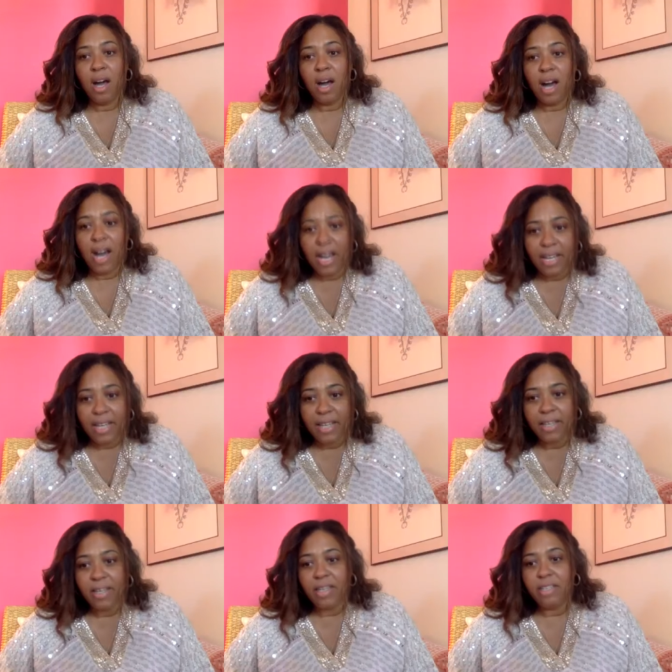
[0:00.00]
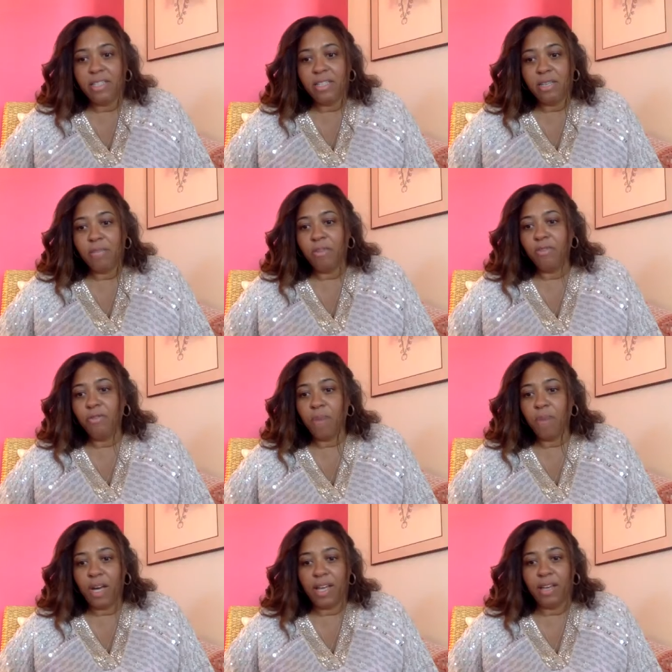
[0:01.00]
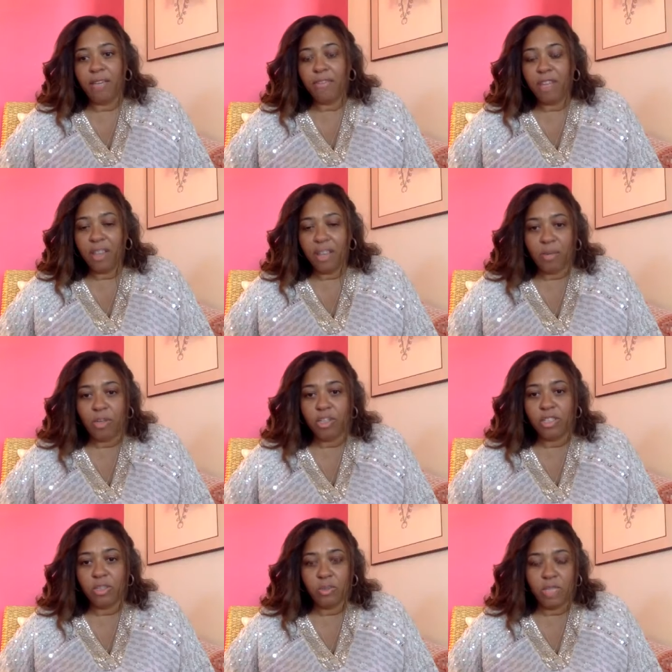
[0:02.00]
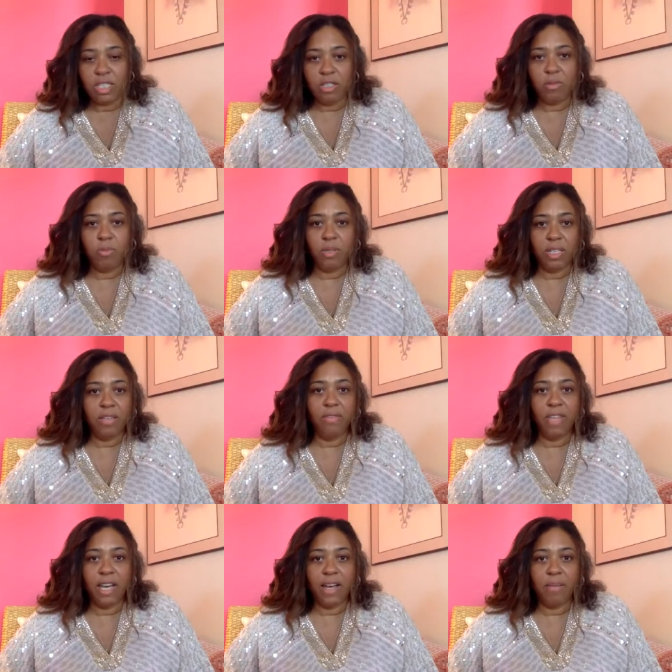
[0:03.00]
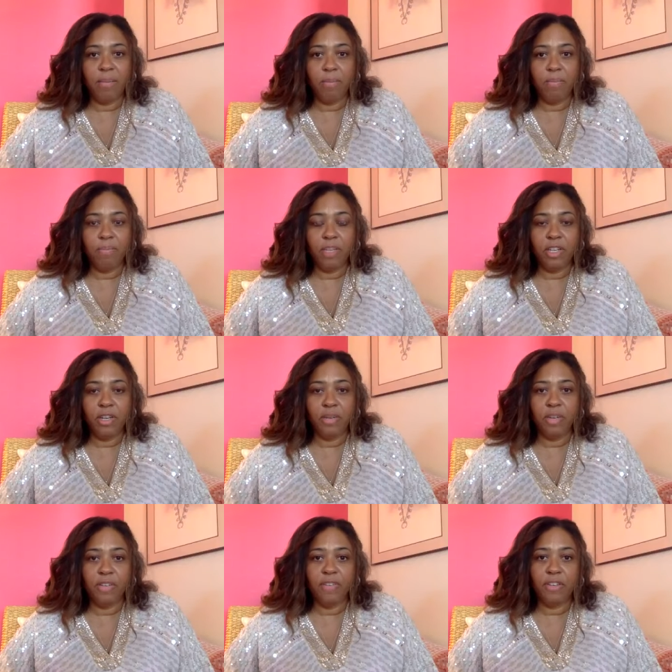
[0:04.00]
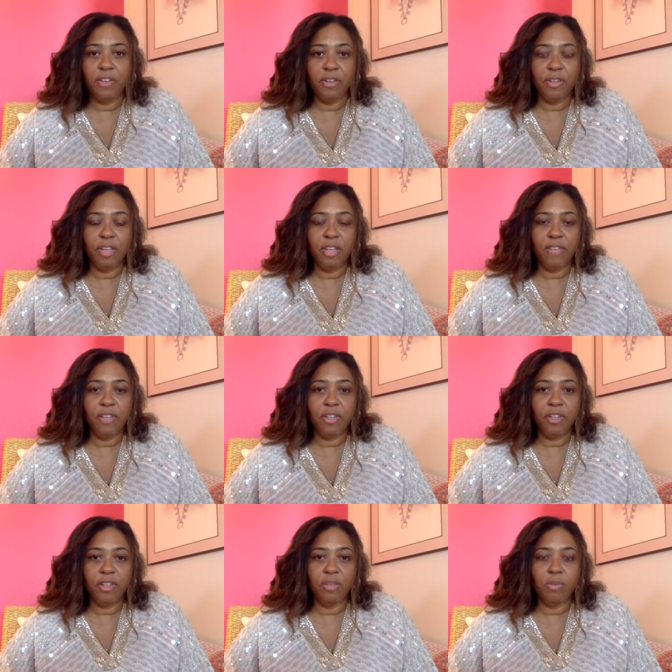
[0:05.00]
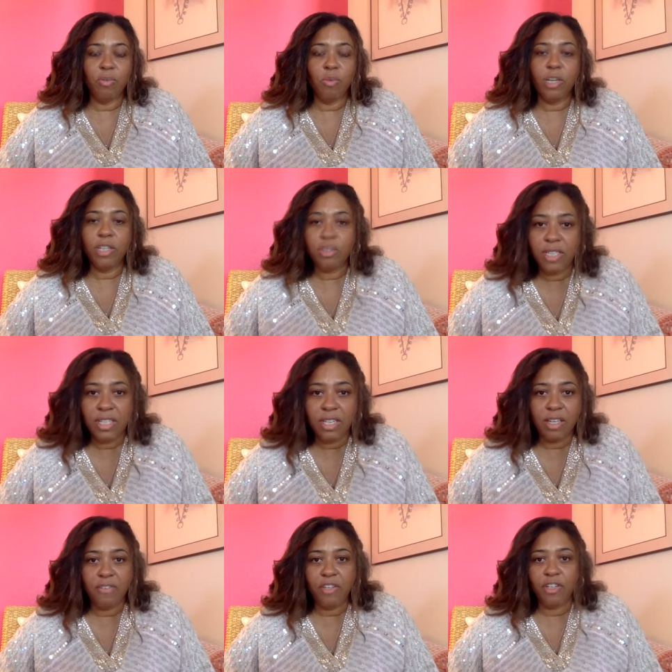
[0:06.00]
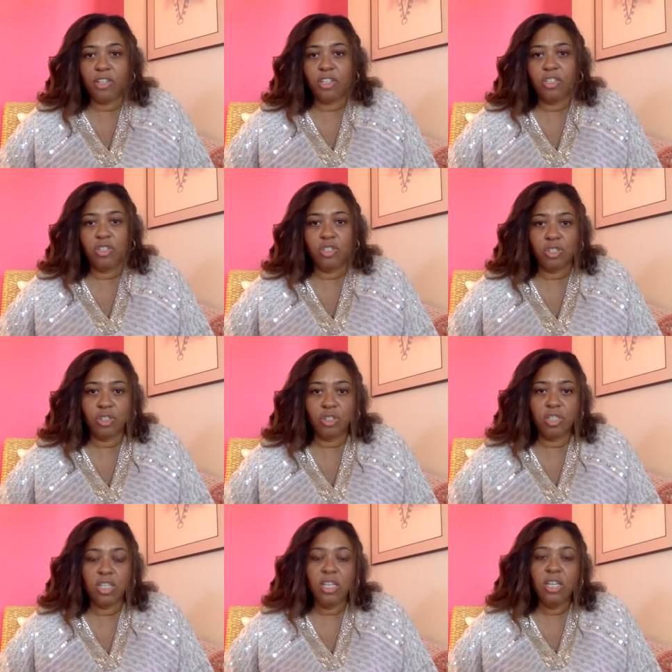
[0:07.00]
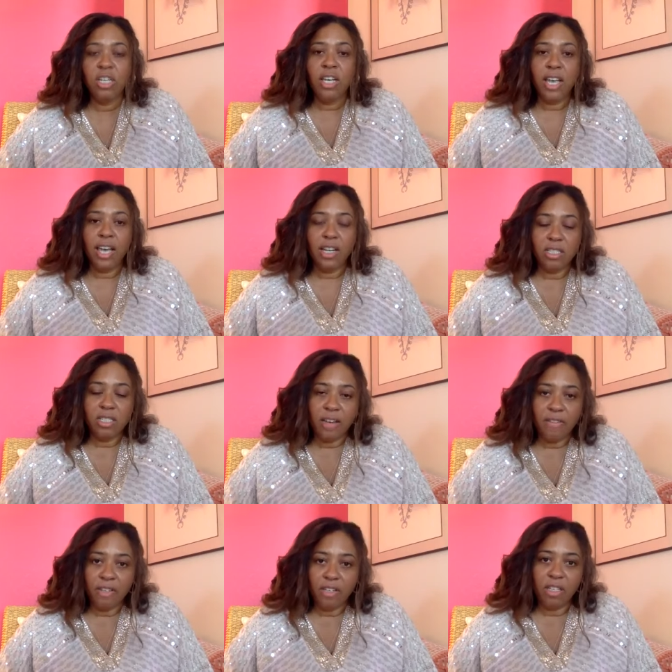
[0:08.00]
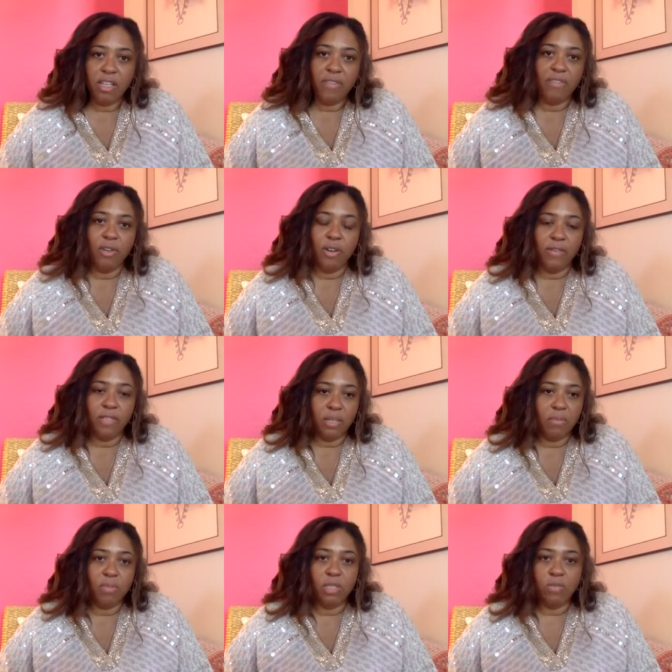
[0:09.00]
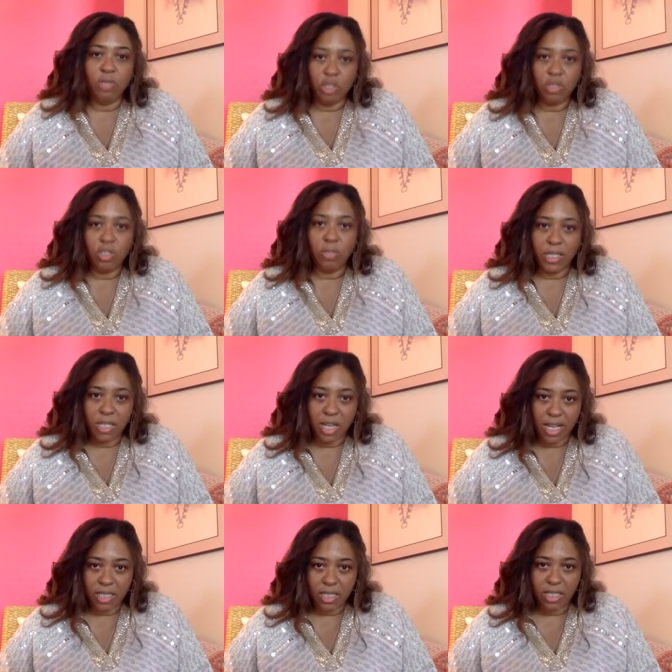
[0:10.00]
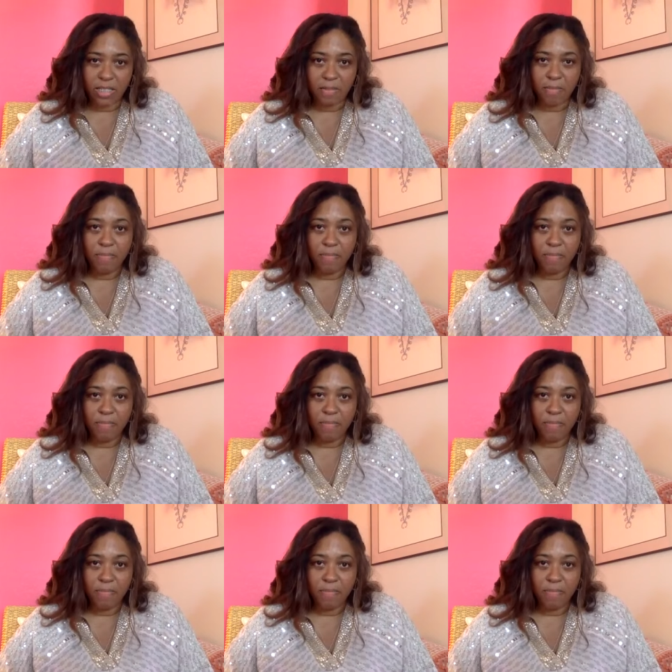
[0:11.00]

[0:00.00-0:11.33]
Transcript: I and some of my frontline workers, we still believe that you know if you're if you're wondering, if you're concerned, and definitely if you have symptoms, you should be tested.